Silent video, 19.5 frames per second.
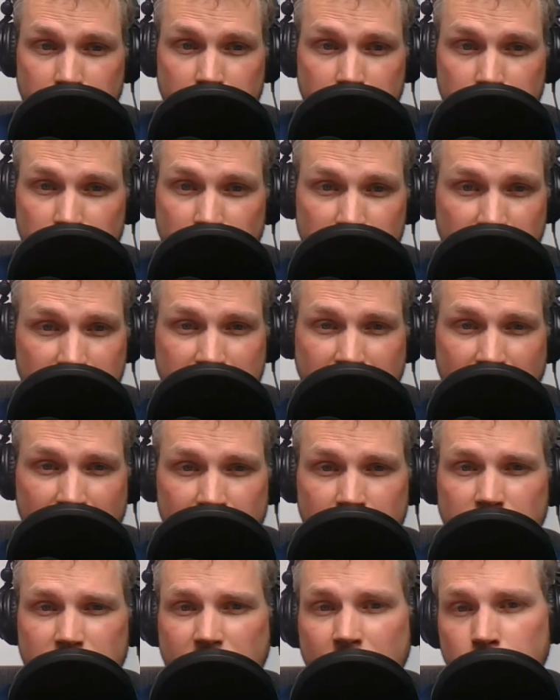really
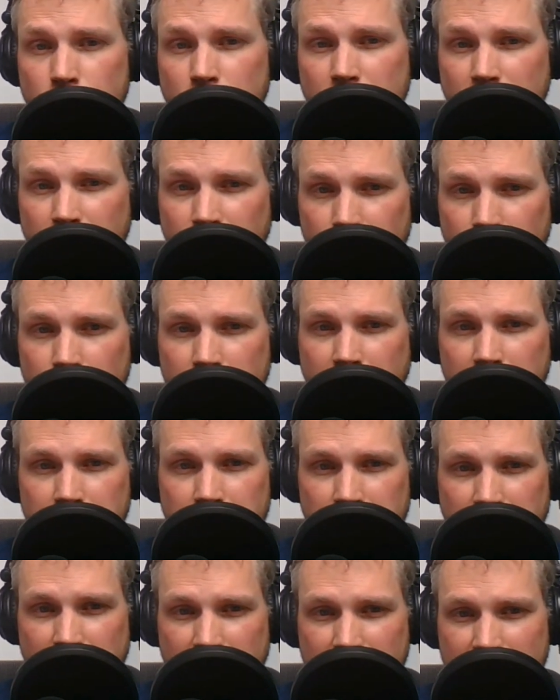not really fully
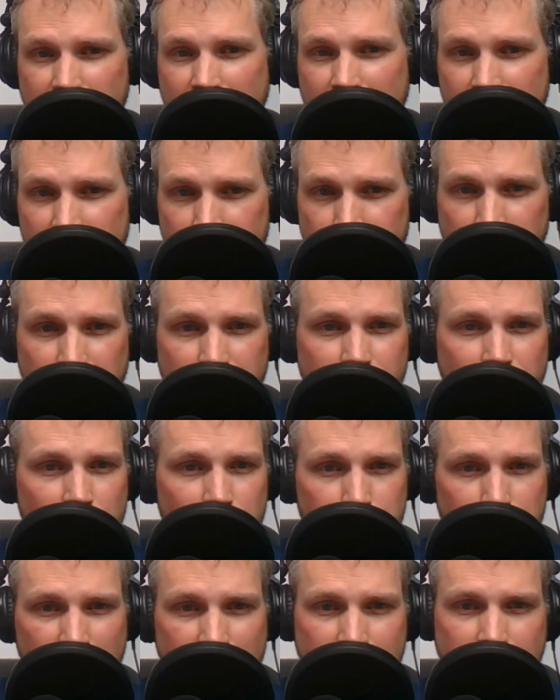understanding the history of
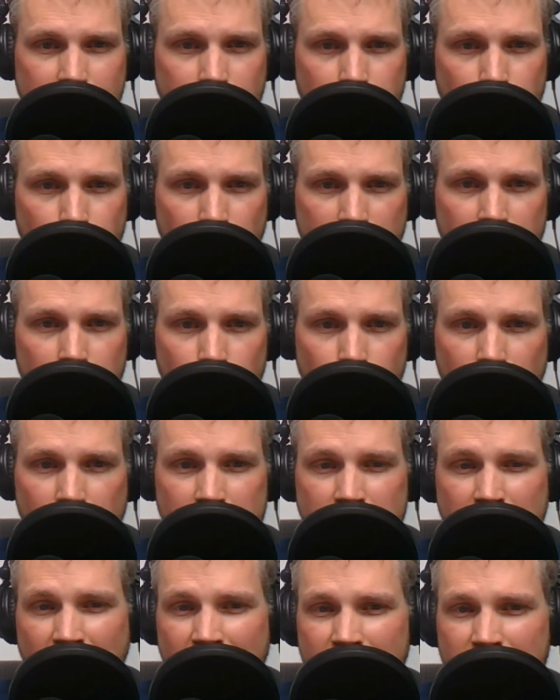chiropractic or where it
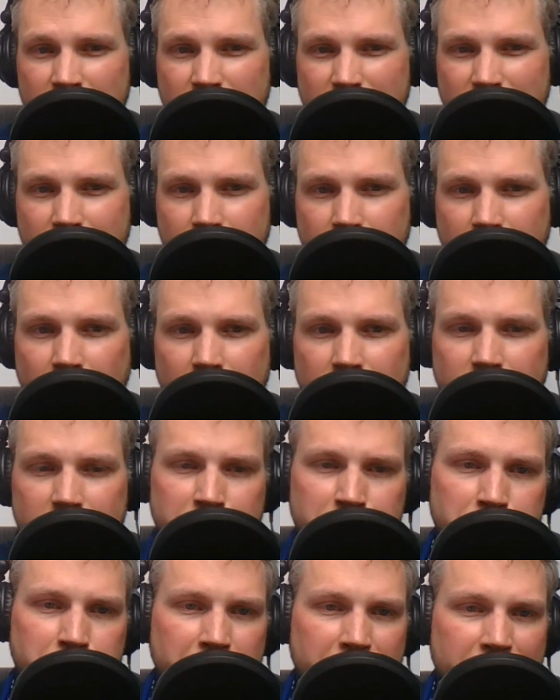was, just kind
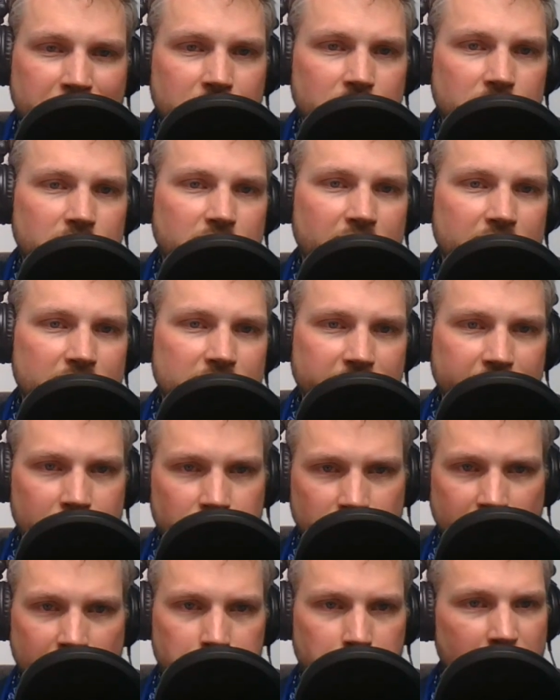of being led
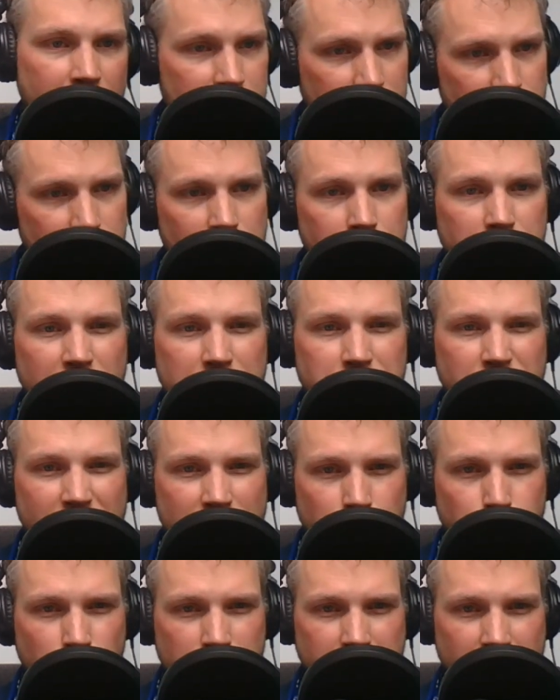down that path. And sometimes
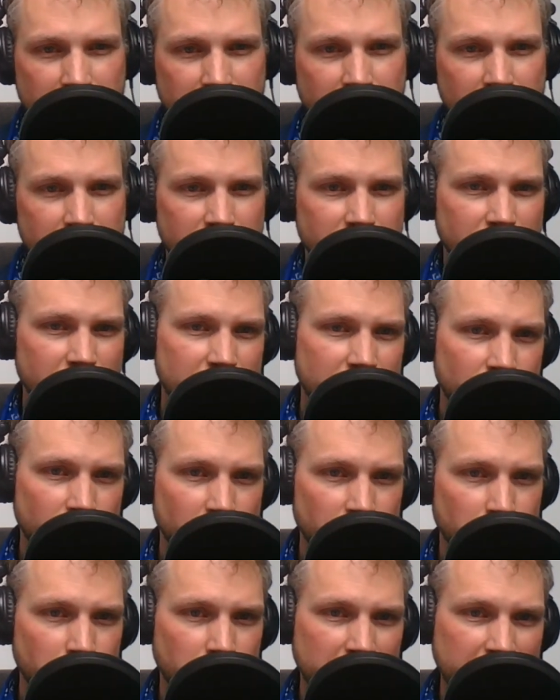that's what God does, is he
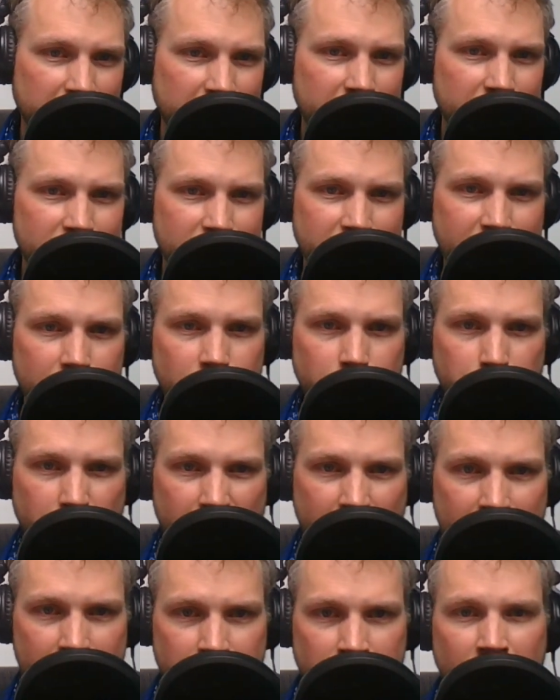starts leading us down a
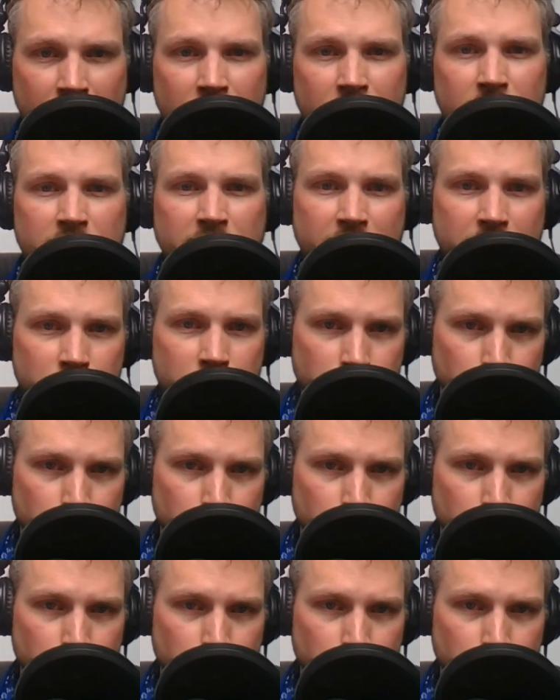path in a